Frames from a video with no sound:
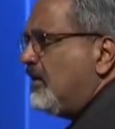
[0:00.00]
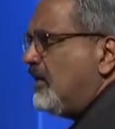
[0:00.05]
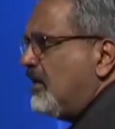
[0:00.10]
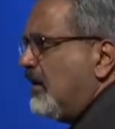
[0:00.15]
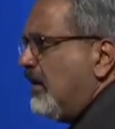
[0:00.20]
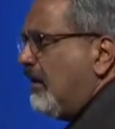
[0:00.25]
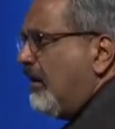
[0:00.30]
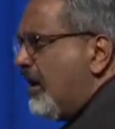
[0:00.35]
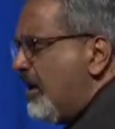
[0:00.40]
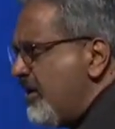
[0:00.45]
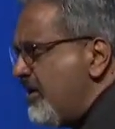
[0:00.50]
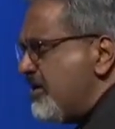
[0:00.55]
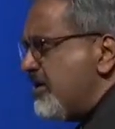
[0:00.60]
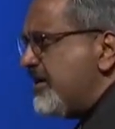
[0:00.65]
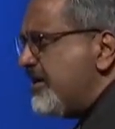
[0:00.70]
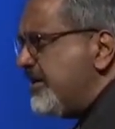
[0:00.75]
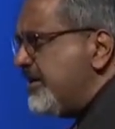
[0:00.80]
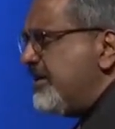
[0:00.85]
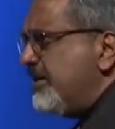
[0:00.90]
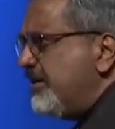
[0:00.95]

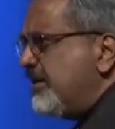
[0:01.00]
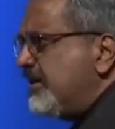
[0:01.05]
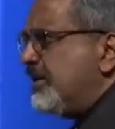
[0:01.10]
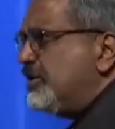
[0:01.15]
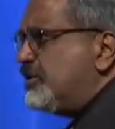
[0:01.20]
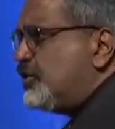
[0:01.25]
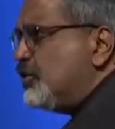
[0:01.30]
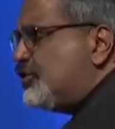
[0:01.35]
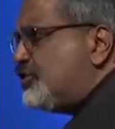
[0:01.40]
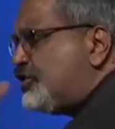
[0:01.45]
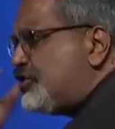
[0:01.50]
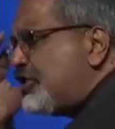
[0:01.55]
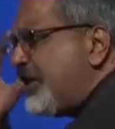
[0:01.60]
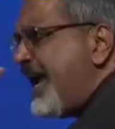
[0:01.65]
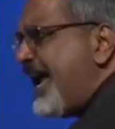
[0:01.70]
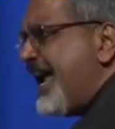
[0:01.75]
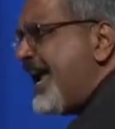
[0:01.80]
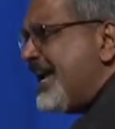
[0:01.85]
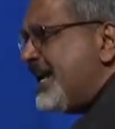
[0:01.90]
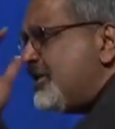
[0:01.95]
Learn to
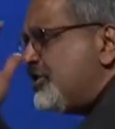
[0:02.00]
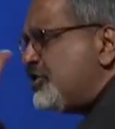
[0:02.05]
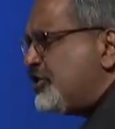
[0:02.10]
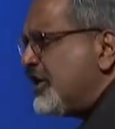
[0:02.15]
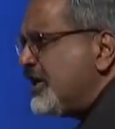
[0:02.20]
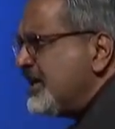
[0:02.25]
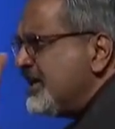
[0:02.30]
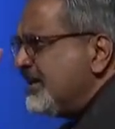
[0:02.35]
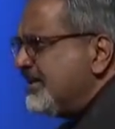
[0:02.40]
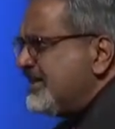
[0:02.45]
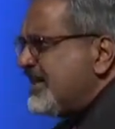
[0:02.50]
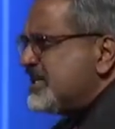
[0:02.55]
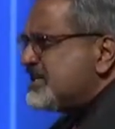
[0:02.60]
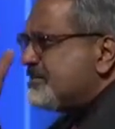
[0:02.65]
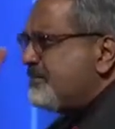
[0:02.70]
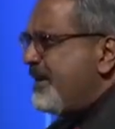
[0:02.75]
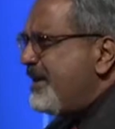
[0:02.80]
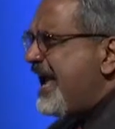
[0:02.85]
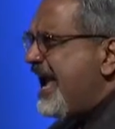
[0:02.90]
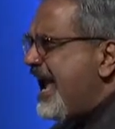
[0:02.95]
change this
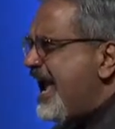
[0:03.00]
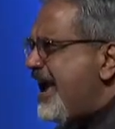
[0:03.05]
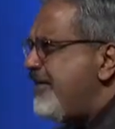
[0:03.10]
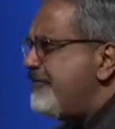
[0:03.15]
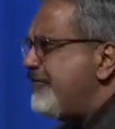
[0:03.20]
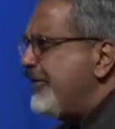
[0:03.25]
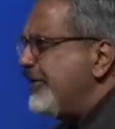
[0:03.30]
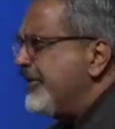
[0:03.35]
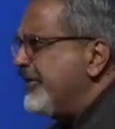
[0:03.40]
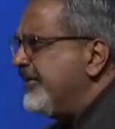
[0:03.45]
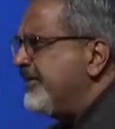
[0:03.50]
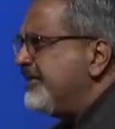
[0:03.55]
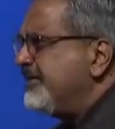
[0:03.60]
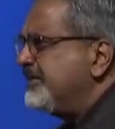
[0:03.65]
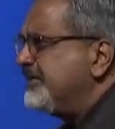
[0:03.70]
behavior.